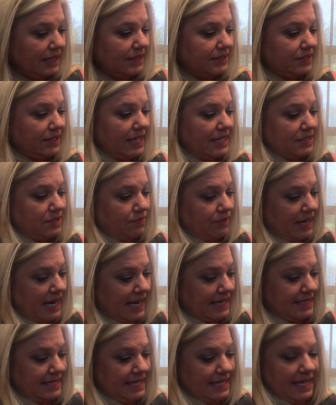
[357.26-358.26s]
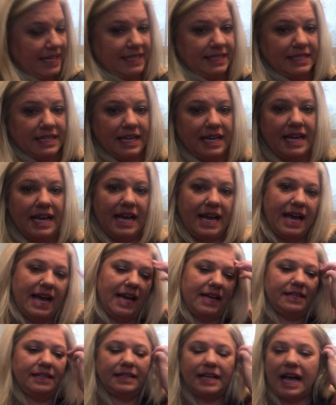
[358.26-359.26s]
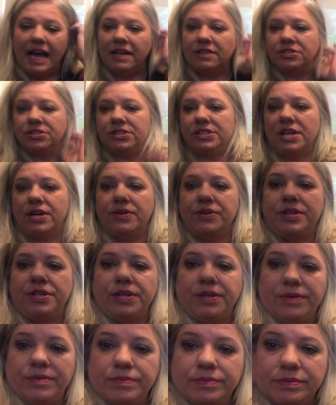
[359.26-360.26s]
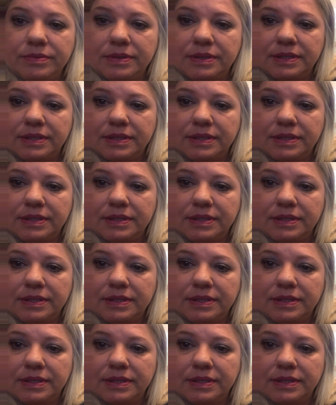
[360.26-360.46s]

So that's what I did. I'll show you